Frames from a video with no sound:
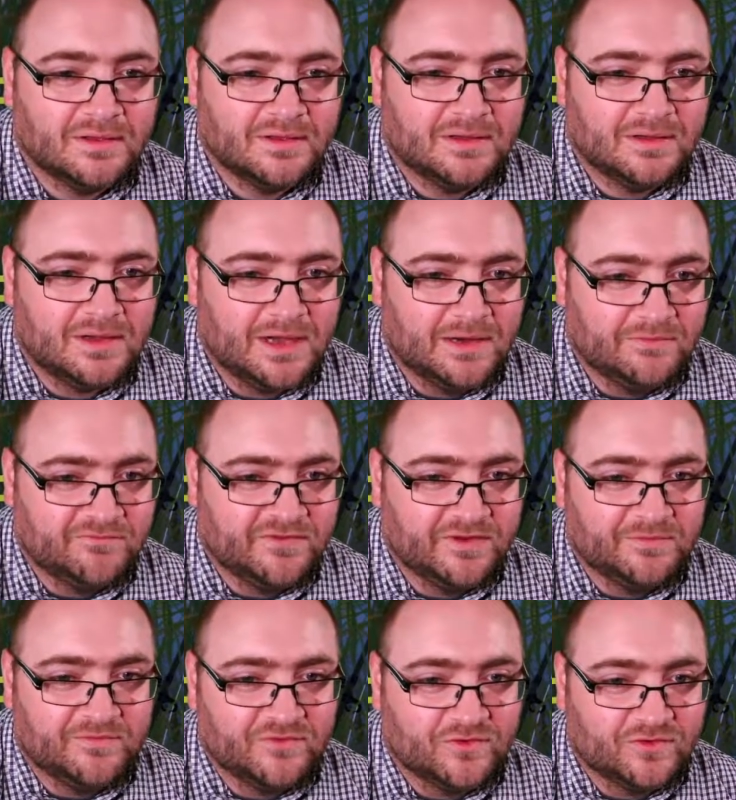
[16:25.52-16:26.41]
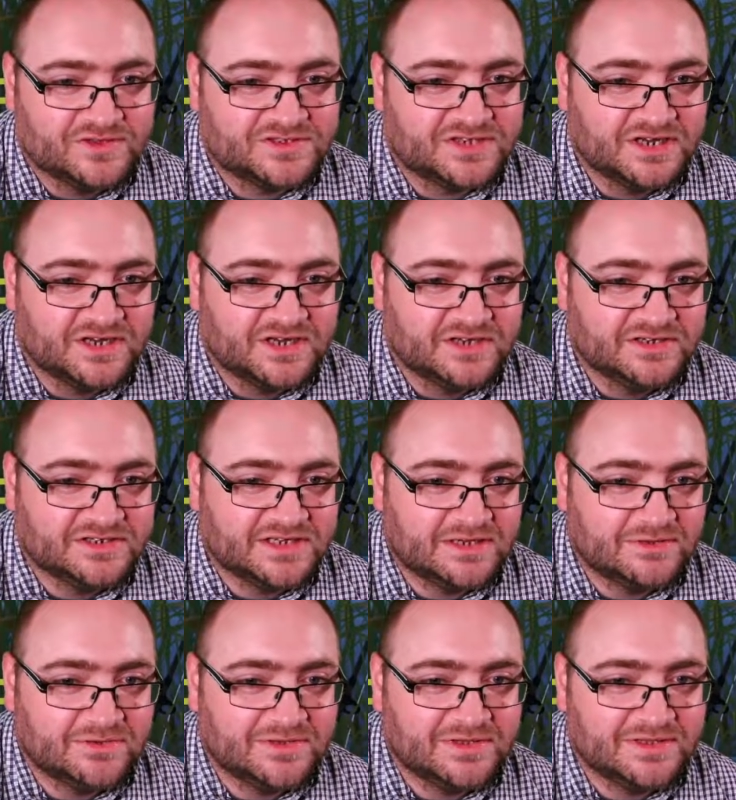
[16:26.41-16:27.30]
Hopefully before the sun goes
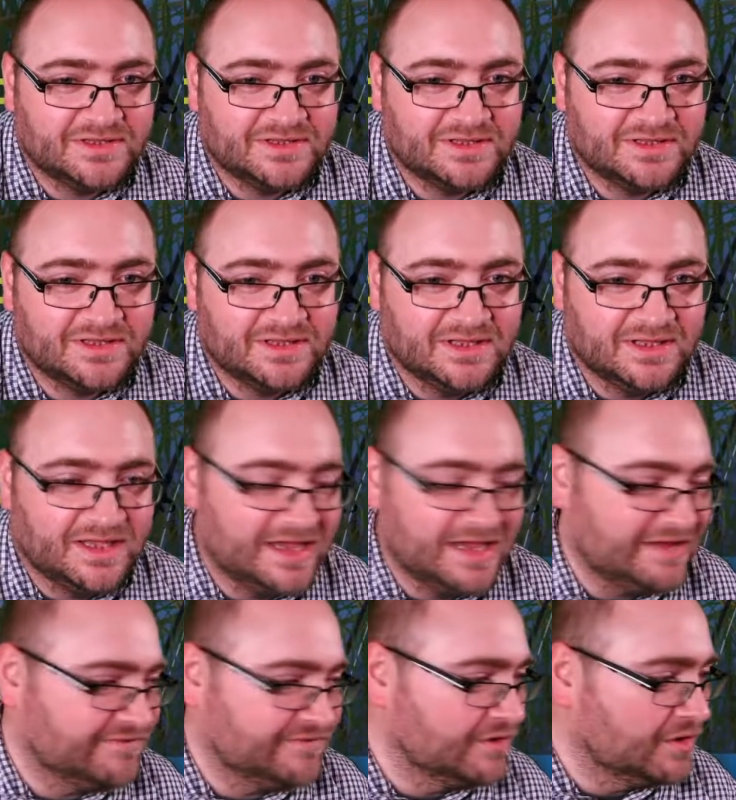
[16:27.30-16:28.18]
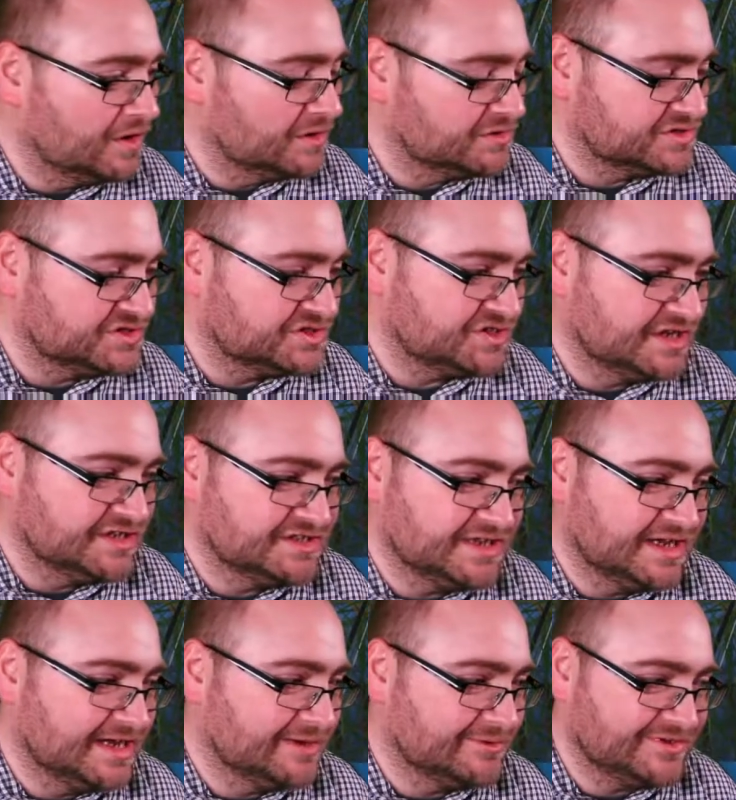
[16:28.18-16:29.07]
down. If not, I'll just change
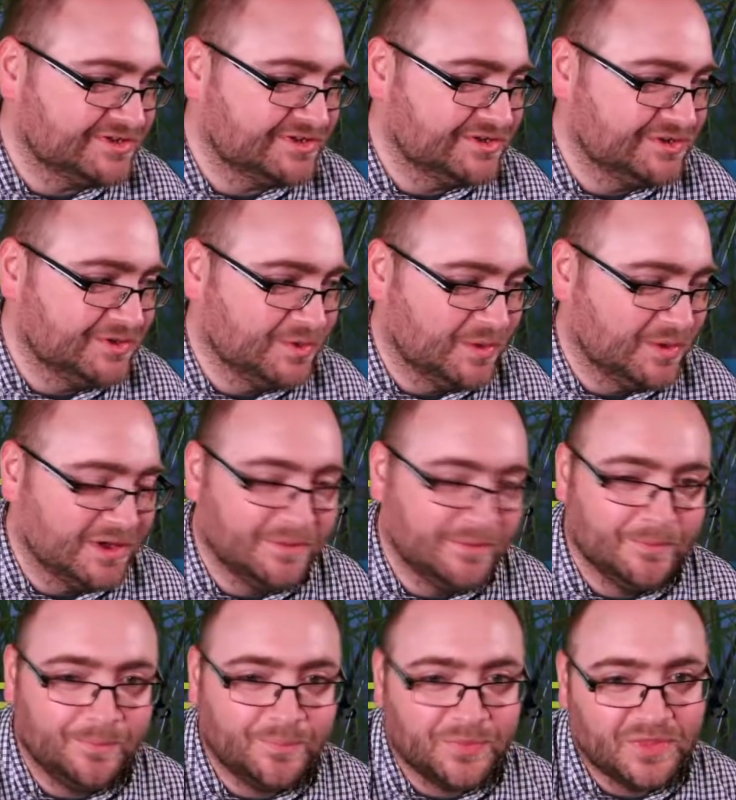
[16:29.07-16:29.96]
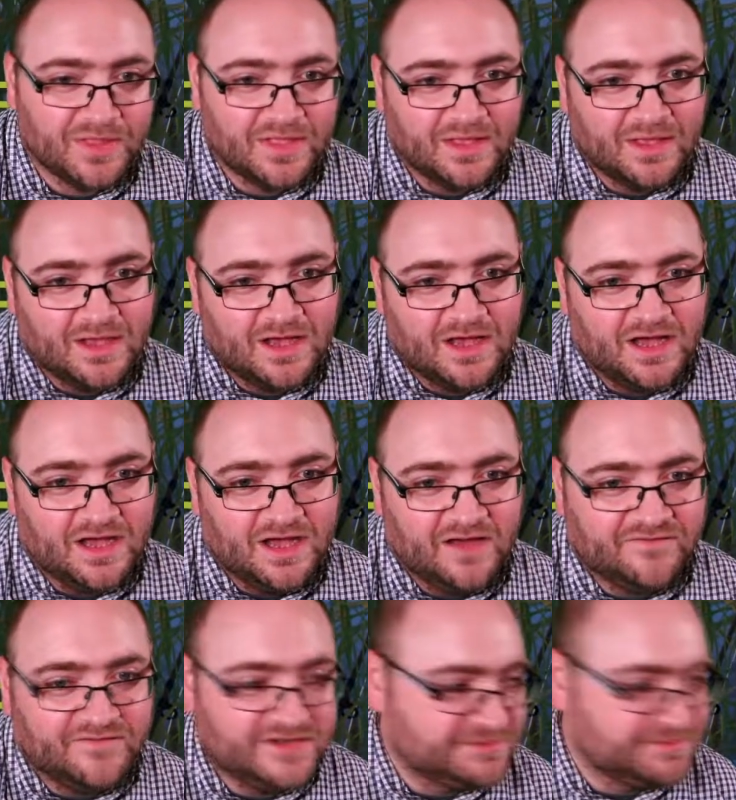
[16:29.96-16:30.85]
that out to
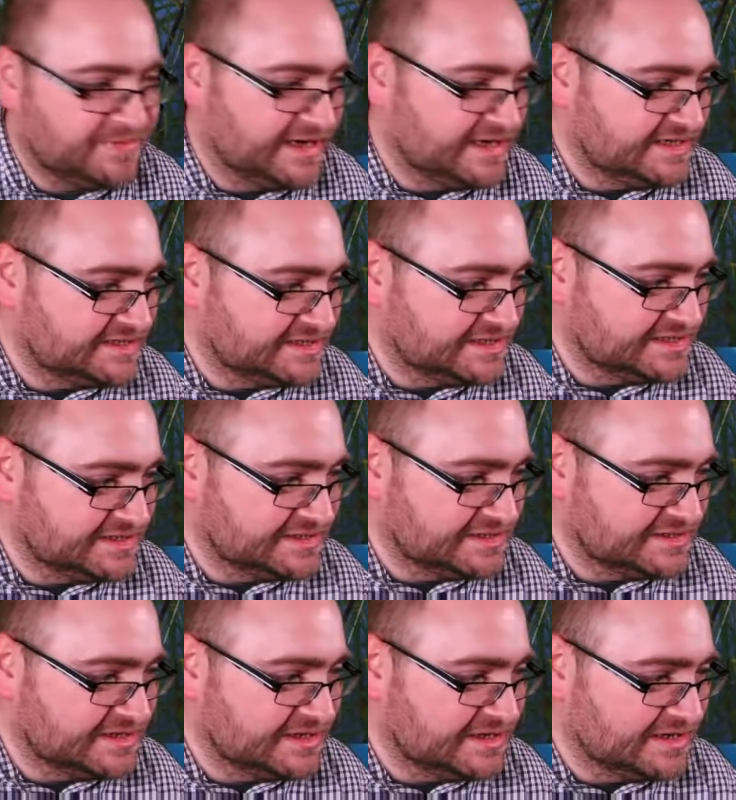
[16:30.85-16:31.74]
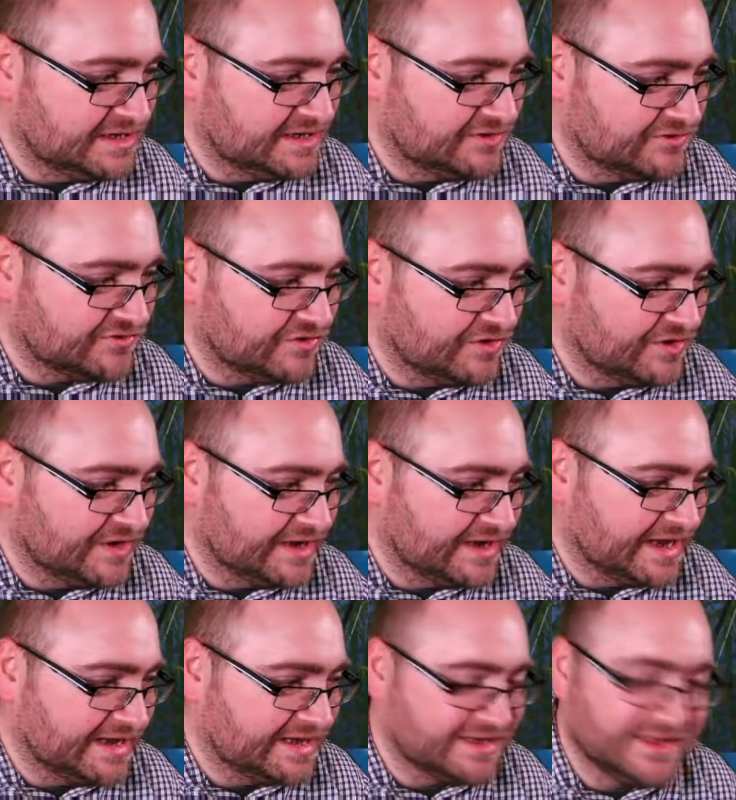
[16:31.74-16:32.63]
fish pieces and try and
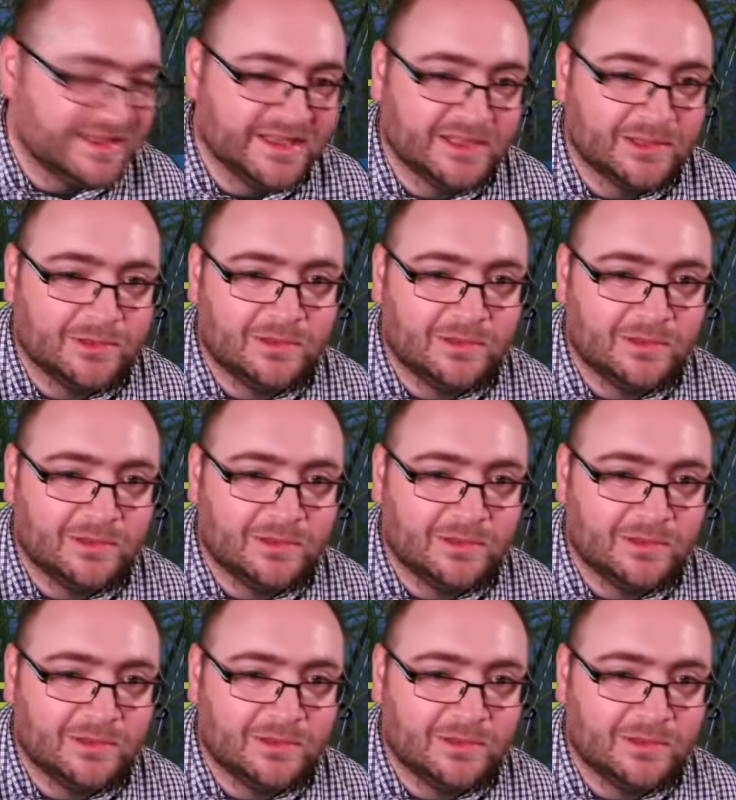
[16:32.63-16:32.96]
get an eel.